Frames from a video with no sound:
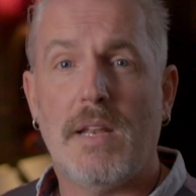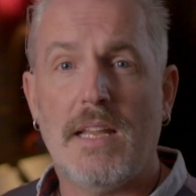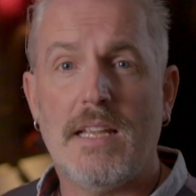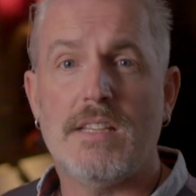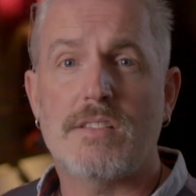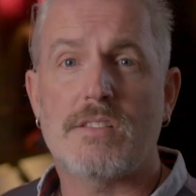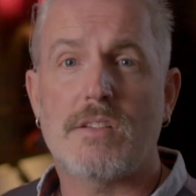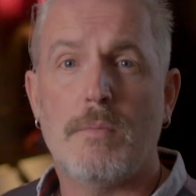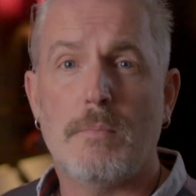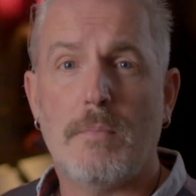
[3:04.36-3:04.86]

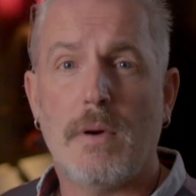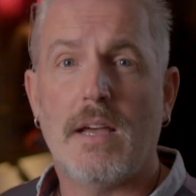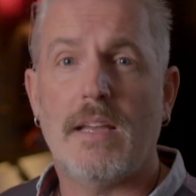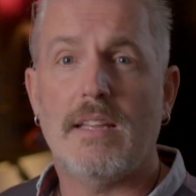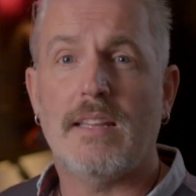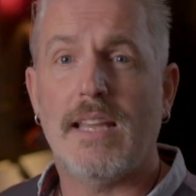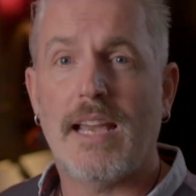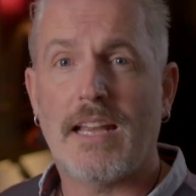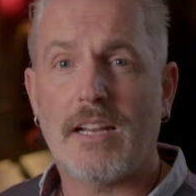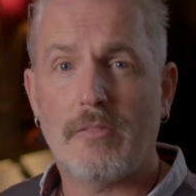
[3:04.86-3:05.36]
please come by
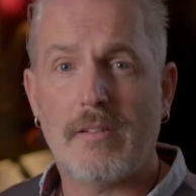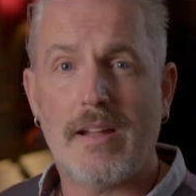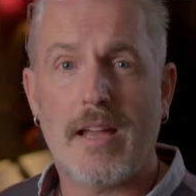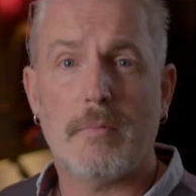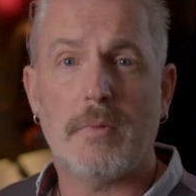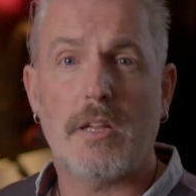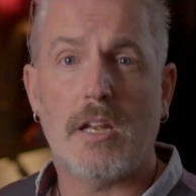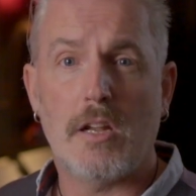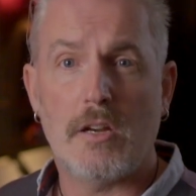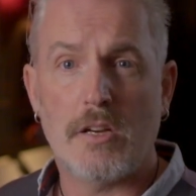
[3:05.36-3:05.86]
the
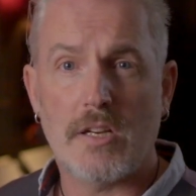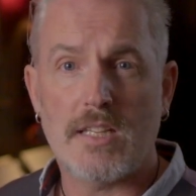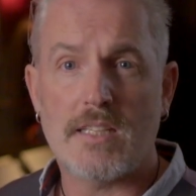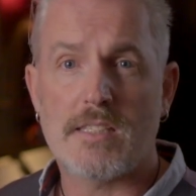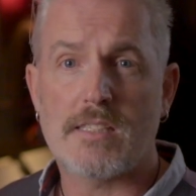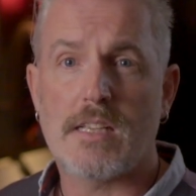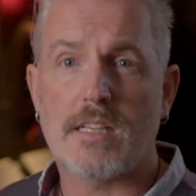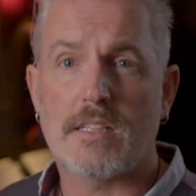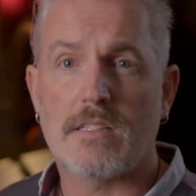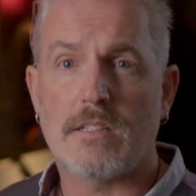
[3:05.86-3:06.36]
Adorama Learning
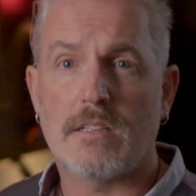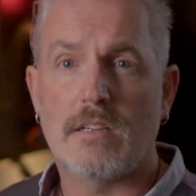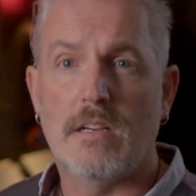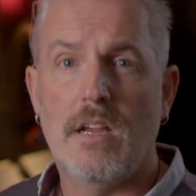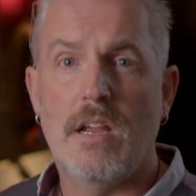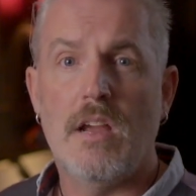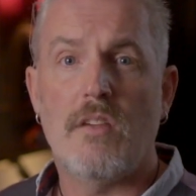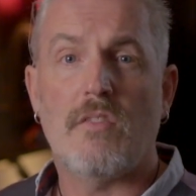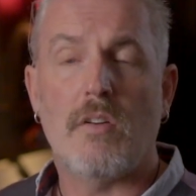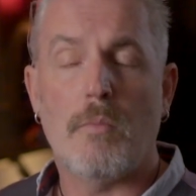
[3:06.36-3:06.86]
Centre
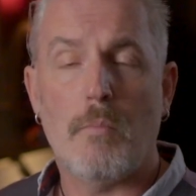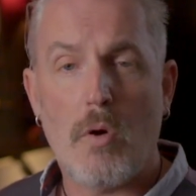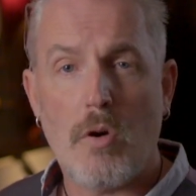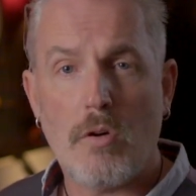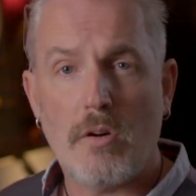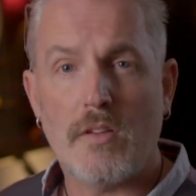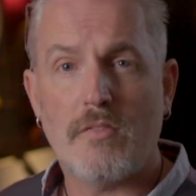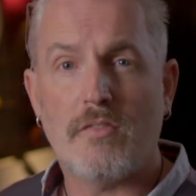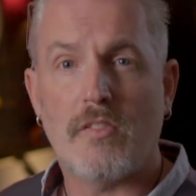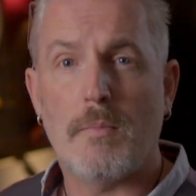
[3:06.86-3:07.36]
for
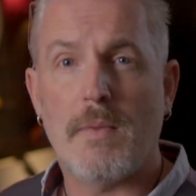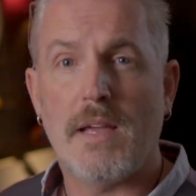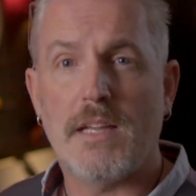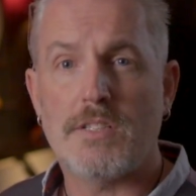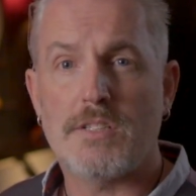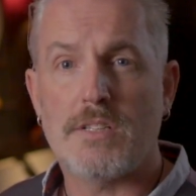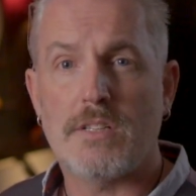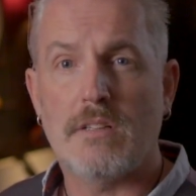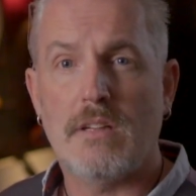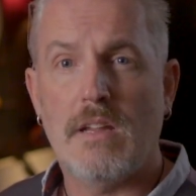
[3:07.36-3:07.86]
more
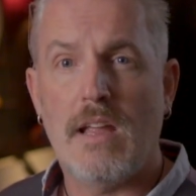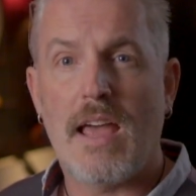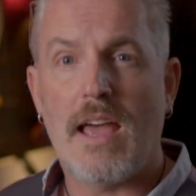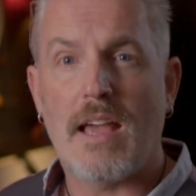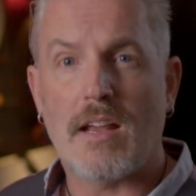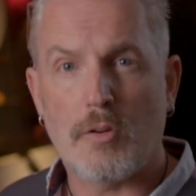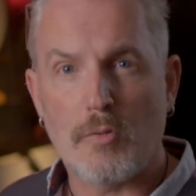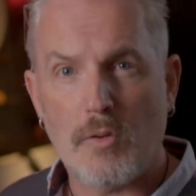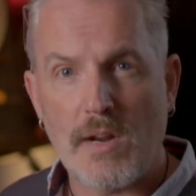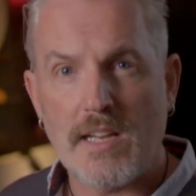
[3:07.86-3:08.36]
information
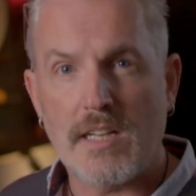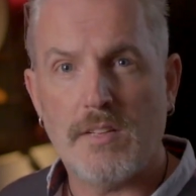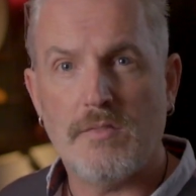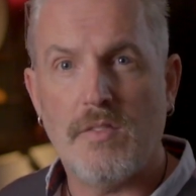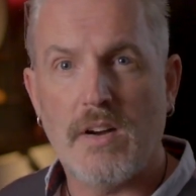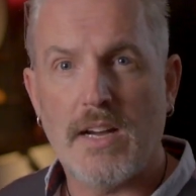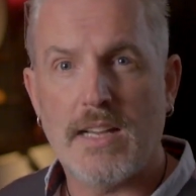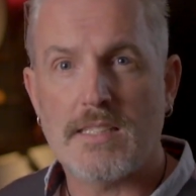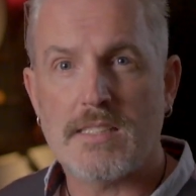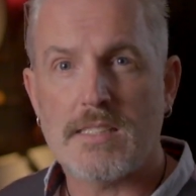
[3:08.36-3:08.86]
and great
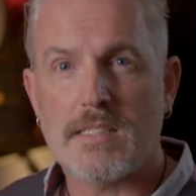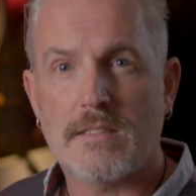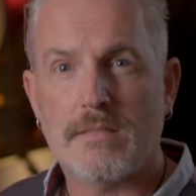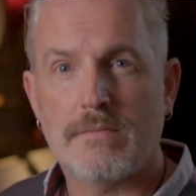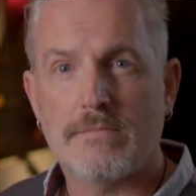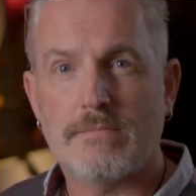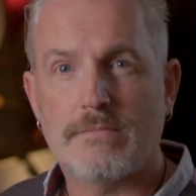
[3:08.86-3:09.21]
advice.